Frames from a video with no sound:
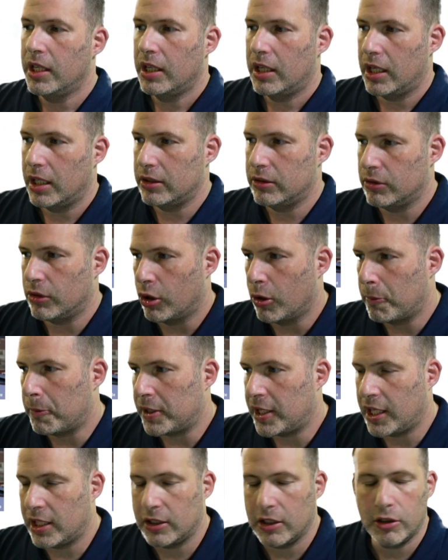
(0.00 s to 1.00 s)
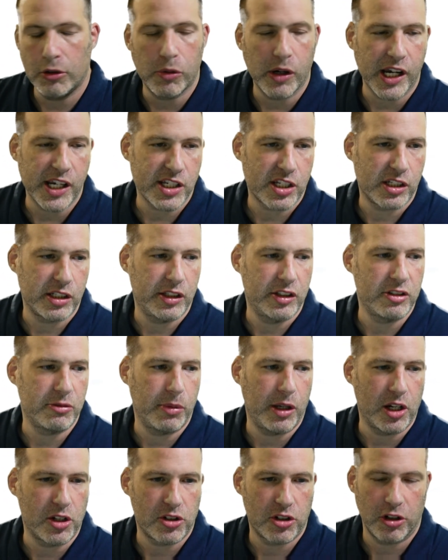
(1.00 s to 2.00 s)
I do open-ended questions,
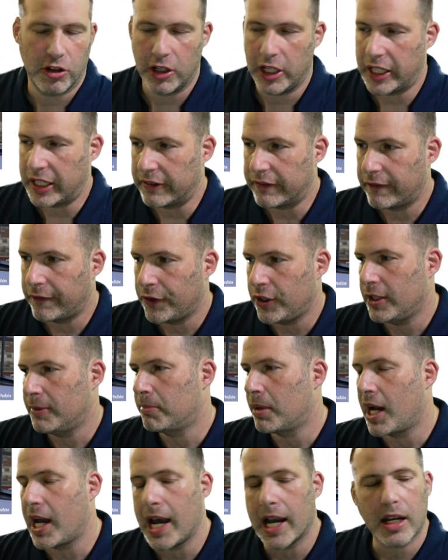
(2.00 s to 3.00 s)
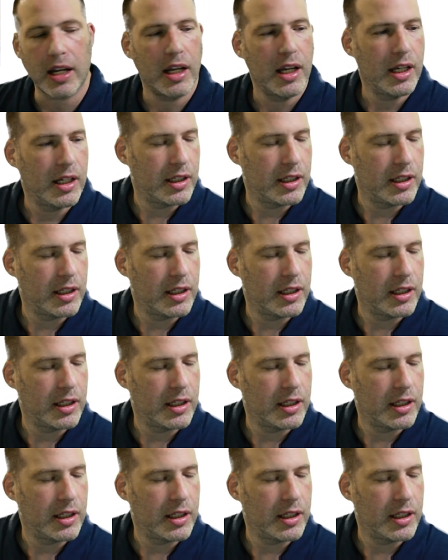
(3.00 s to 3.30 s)
make sure I get feedback.